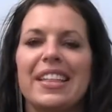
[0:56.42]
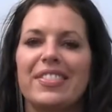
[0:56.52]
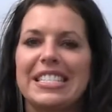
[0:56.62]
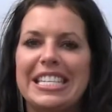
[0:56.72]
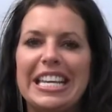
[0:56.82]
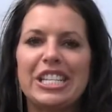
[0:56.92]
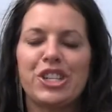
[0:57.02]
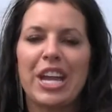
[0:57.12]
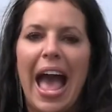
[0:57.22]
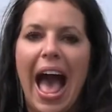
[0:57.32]
The
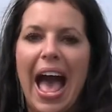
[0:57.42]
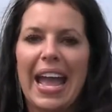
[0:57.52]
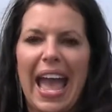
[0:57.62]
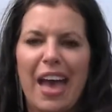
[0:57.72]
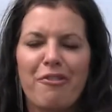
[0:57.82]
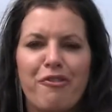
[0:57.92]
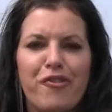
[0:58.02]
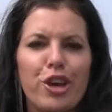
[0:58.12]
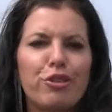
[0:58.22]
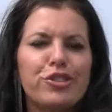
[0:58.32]
TGIF
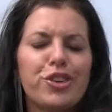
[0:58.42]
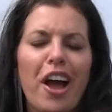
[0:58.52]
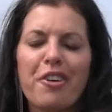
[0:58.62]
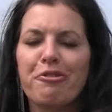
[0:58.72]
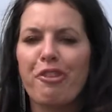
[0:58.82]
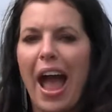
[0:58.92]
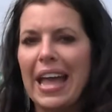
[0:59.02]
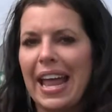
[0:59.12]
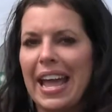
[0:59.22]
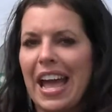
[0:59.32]
Food Truck
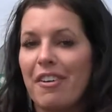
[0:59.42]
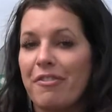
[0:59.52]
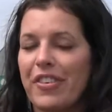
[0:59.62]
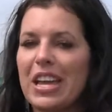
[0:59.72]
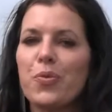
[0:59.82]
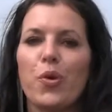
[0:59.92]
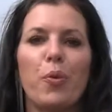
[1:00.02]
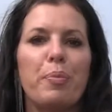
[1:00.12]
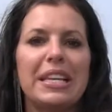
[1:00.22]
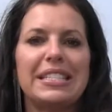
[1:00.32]
Friday event
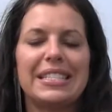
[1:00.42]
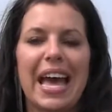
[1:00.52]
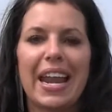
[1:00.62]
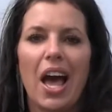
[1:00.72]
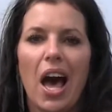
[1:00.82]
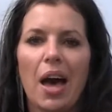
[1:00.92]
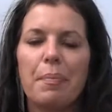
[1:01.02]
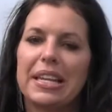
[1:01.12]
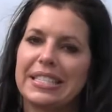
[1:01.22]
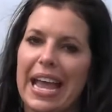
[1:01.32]
will be set up
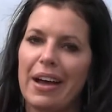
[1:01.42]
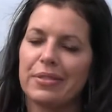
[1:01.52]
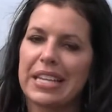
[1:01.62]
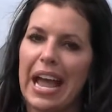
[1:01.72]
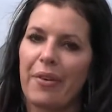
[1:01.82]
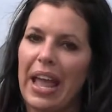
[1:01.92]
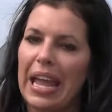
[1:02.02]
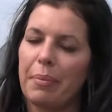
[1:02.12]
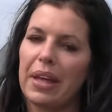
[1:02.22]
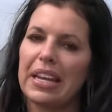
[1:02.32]
downtown
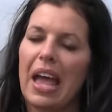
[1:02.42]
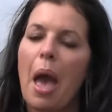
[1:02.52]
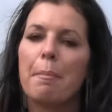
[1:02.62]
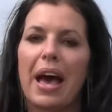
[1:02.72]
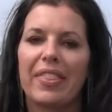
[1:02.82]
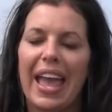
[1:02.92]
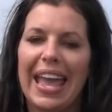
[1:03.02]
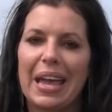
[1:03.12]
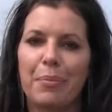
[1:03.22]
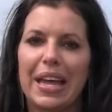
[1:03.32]
Hamlet by the
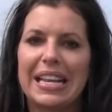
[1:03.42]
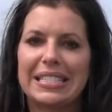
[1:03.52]
Hamlet